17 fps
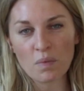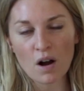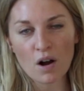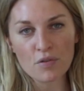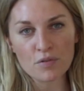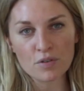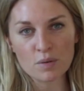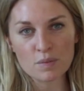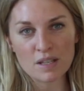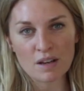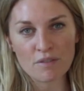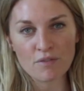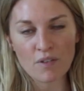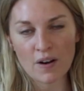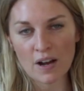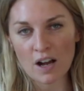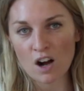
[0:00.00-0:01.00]
bathrooms have
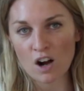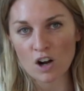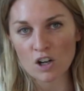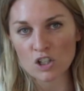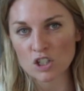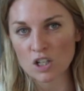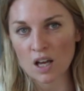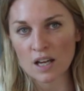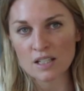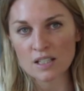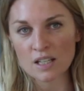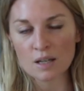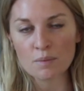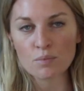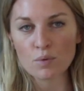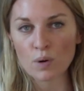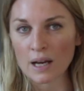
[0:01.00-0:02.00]
very harsh
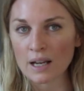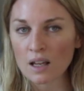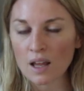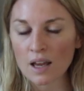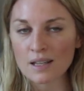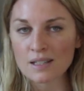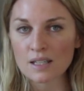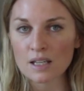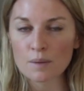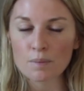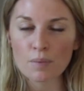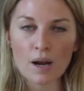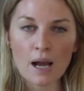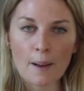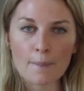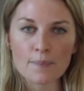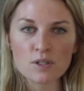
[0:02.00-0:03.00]
lighting, bright lighting.
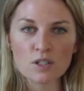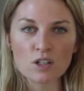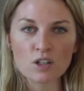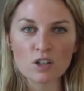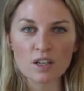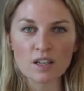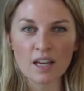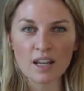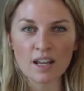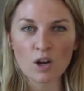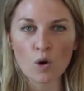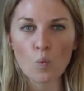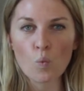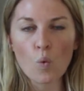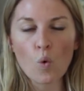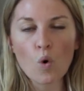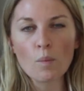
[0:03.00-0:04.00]
Perhaps look at getting a
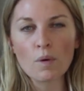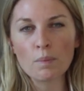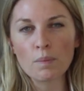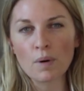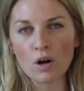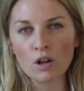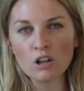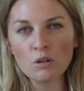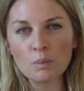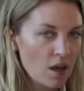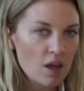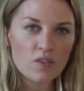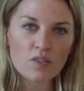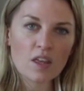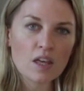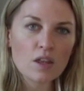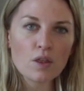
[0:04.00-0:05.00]
warmer bulb.
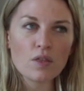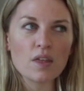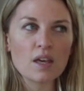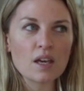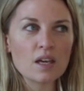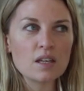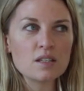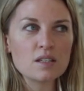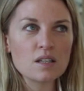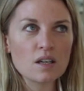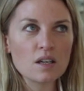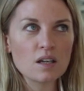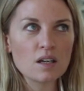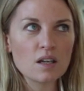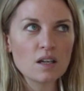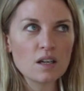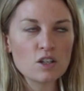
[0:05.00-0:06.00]
The other thing is
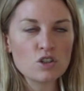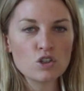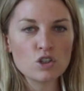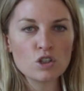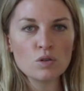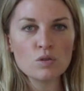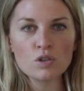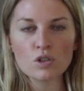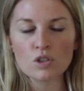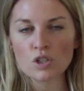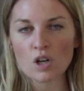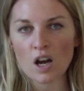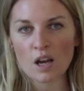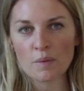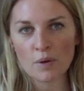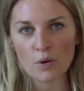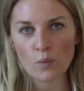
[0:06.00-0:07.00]
choose your
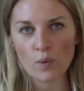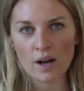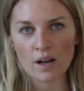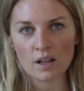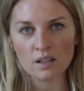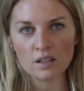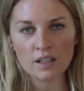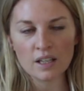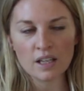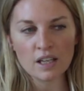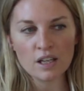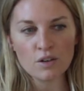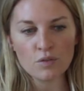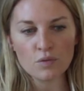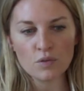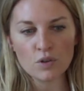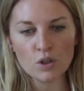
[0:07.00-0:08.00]
timing well.
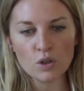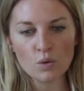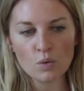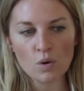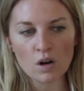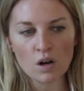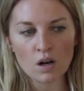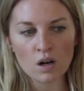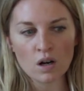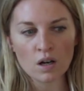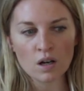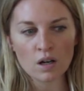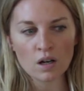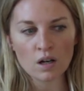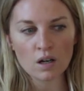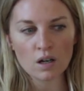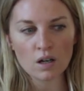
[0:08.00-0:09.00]
If you
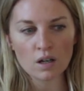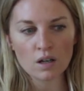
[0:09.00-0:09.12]
have